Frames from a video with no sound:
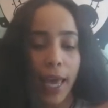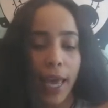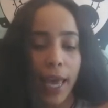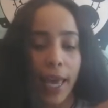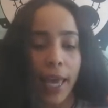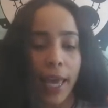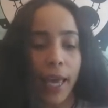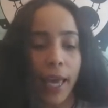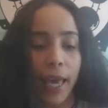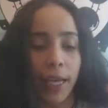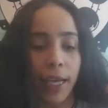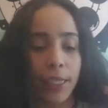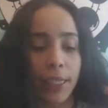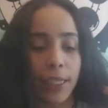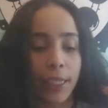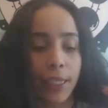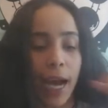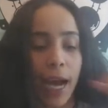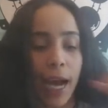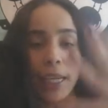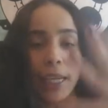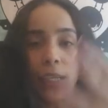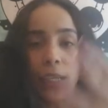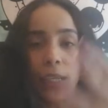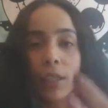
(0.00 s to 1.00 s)
And
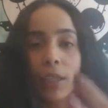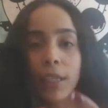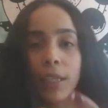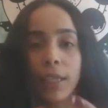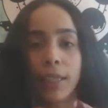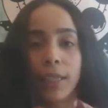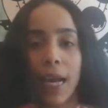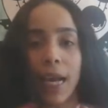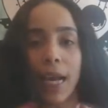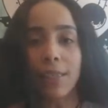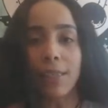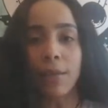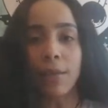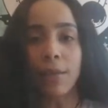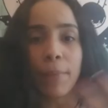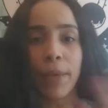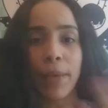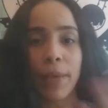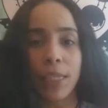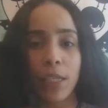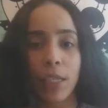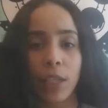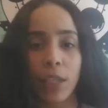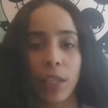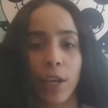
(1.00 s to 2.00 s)
kind of that's the
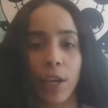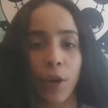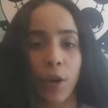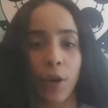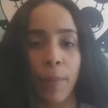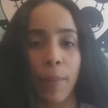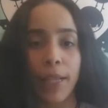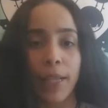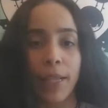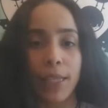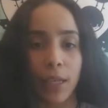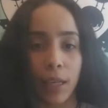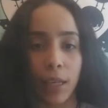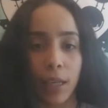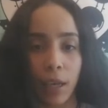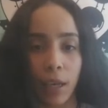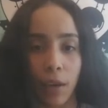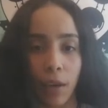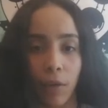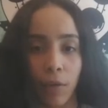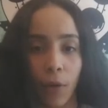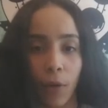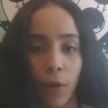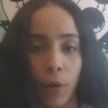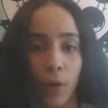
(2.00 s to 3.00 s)
message that you're meant to
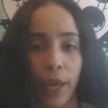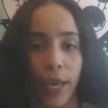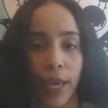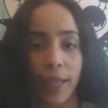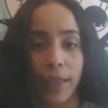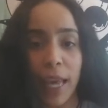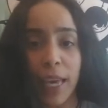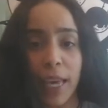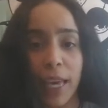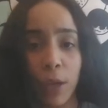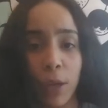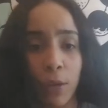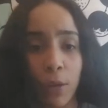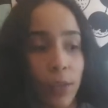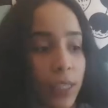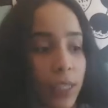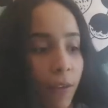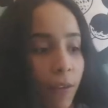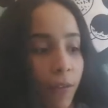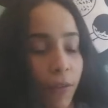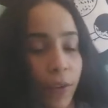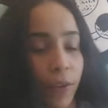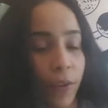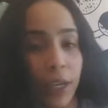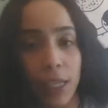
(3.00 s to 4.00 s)
give, okay? Thank you,
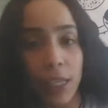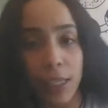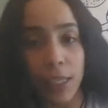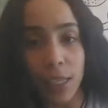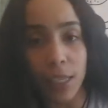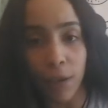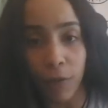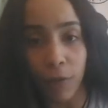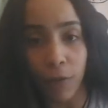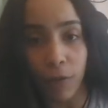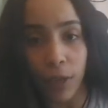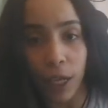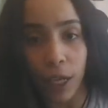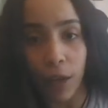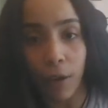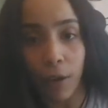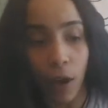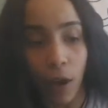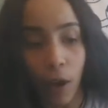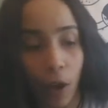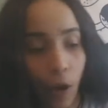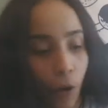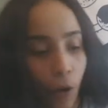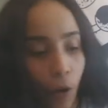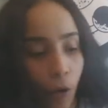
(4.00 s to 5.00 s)
Tiffany,
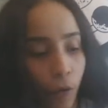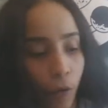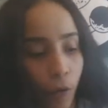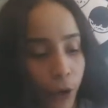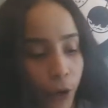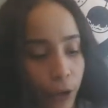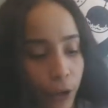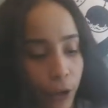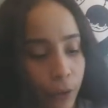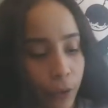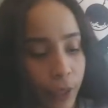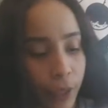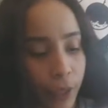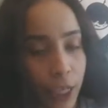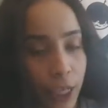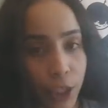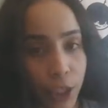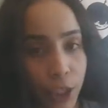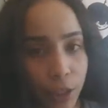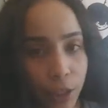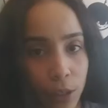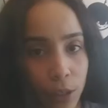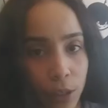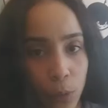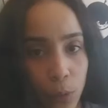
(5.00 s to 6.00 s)
for your
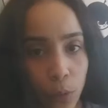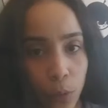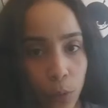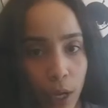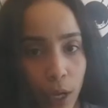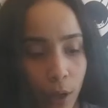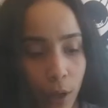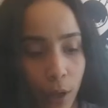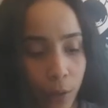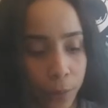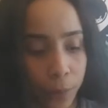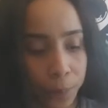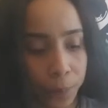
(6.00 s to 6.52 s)
donation as well.